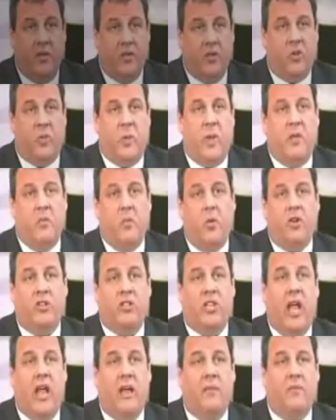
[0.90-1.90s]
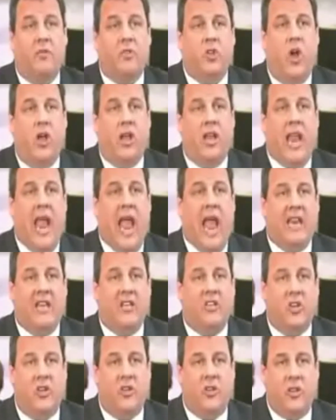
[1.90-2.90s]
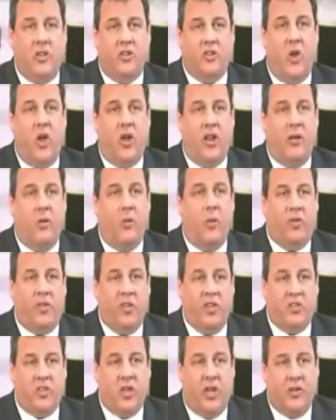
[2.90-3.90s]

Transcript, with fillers: They're spending more time talking at each other than talking with each